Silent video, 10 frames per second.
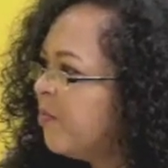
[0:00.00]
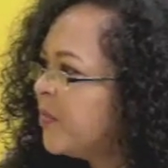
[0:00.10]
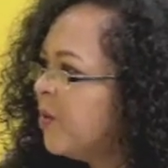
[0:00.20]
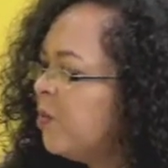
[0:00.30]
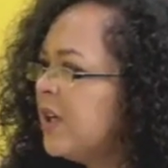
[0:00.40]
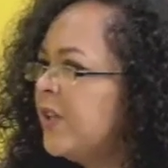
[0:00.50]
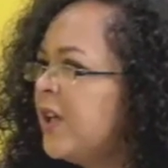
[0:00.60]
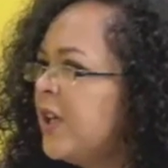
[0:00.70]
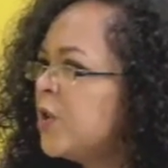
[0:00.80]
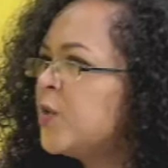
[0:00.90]
Were
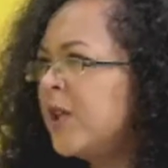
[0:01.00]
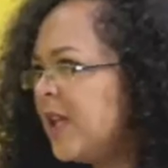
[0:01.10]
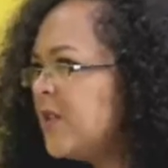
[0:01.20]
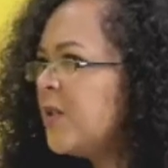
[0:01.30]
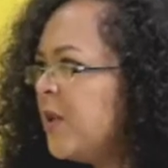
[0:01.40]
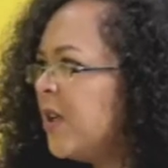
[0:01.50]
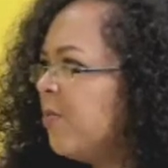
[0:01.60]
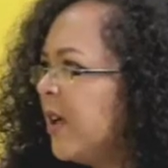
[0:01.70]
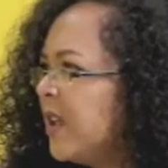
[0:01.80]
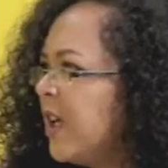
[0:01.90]
they, because we're going to speak
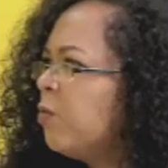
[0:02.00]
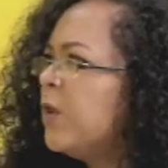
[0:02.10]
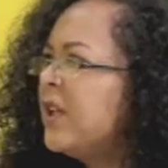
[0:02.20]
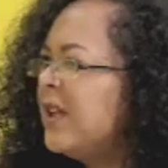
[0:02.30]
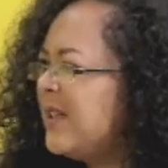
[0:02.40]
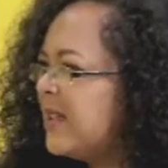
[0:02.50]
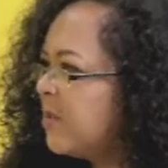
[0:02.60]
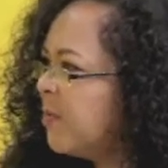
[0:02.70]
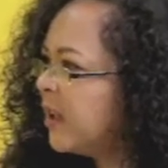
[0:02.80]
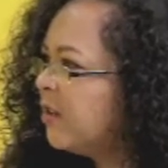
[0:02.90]
about that, were they
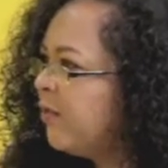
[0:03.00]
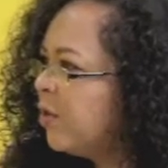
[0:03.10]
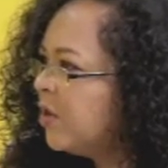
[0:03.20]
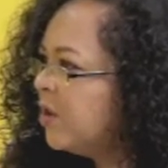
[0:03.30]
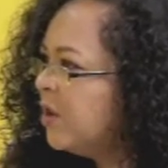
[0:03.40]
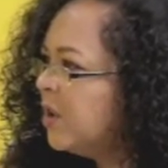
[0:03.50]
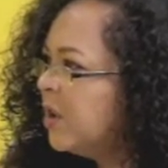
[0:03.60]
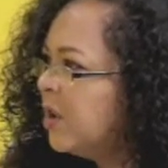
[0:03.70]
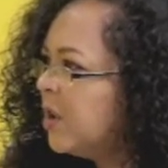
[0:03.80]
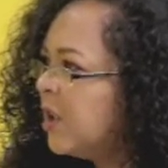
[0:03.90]
respectful
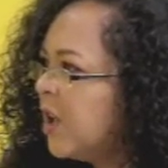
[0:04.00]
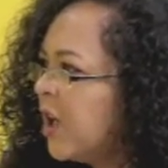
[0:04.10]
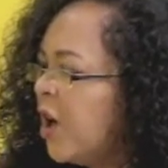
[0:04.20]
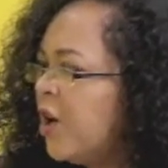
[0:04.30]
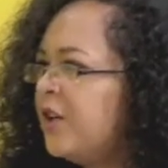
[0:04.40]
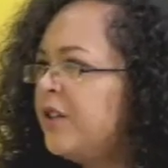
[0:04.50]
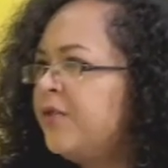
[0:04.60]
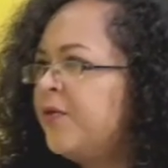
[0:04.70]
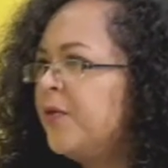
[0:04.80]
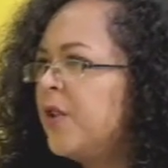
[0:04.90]

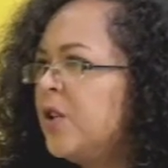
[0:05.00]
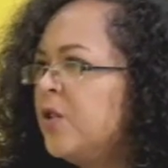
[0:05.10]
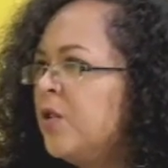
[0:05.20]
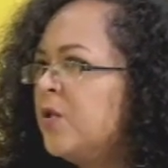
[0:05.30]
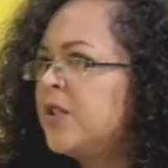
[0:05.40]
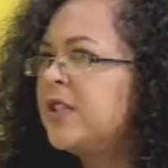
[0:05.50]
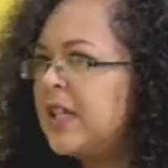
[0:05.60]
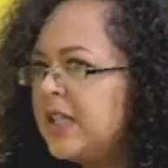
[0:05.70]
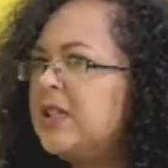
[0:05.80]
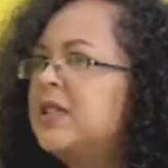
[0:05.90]
of your
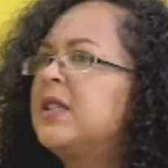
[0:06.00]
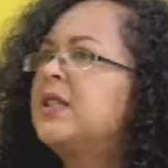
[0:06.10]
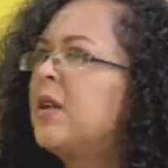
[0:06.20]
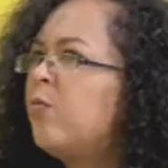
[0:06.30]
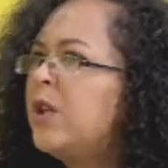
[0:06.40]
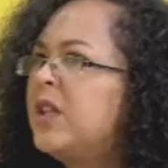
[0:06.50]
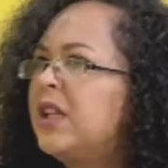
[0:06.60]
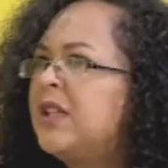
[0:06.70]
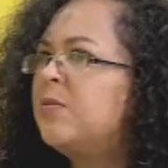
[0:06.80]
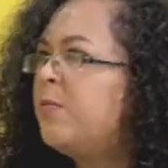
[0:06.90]
status as someone
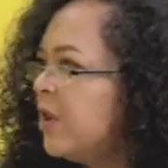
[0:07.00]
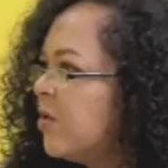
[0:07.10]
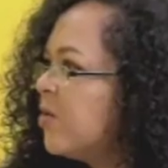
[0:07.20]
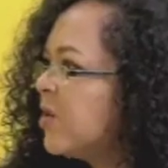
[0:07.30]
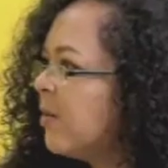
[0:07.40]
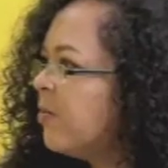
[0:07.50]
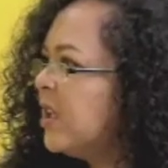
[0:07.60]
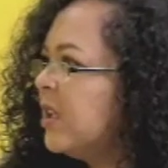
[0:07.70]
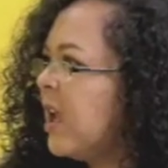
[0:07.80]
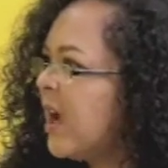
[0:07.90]
that has been through something?
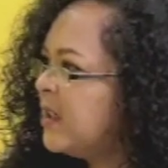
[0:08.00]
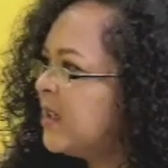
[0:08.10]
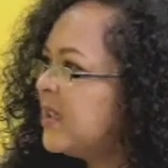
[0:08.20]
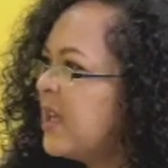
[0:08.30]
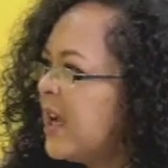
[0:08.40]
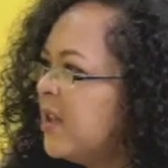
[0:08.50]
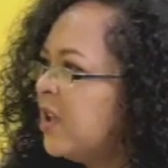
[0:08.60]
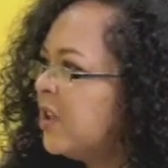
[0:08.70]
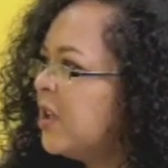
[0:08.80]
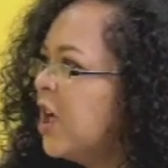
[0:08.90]
Did they understand
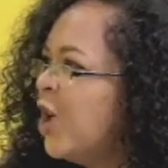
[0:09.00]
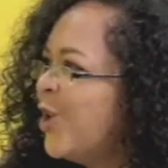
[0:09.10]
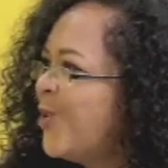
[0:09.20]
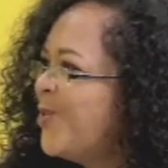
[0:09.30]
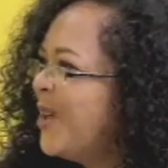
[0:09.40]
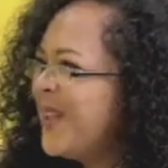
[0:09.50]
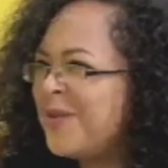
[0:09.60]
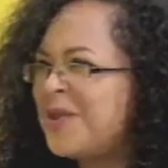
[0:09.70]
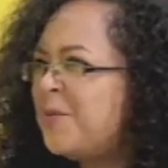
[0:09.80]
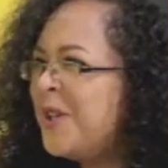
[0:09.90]
that when they
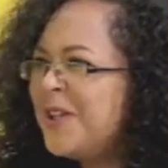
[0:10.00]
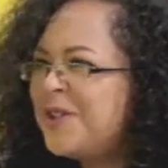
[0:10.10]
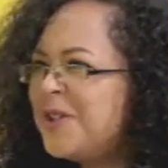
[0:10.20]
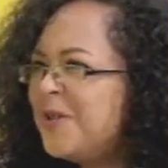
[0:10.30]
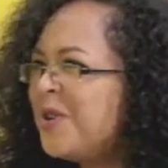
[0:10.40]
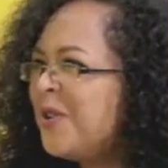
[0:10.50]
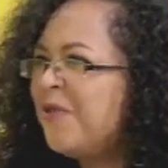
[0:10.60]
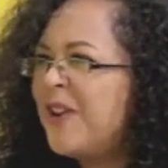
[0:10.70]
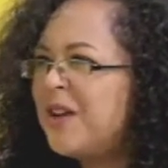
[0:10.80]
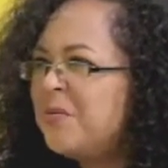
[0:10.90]
were speaking to you or your
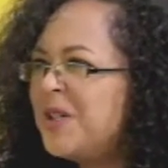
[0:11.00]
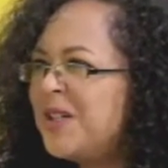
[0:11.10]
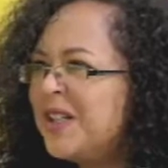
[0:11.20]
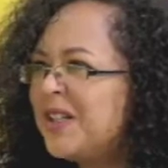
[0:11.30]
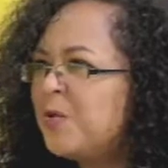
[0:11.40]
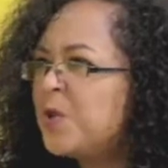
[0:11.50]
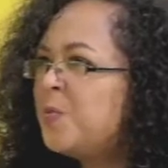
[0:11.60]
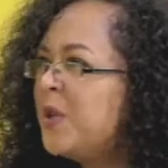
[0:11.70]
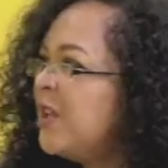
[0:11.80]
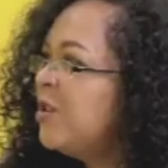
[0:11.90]
family, that they were
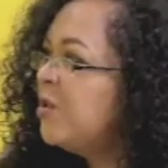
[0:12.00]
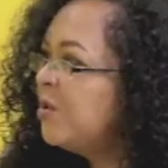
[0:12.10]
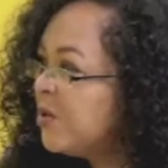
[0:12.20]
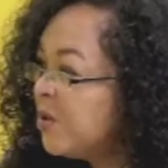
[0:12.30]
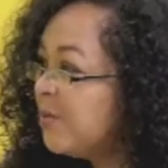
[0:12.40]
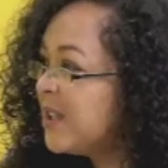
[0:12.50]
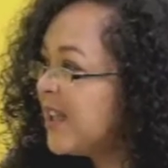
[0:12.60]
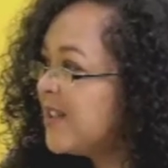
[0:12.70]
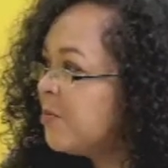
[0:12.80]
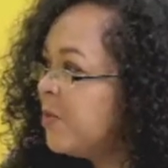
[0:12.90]
speaking to
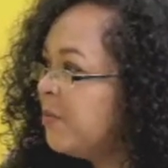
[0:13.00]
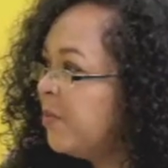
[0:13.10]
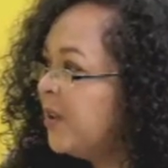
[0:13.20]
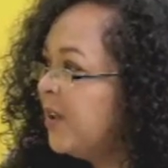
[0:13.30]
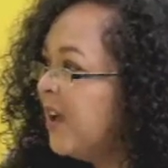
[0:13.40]
traumatized people?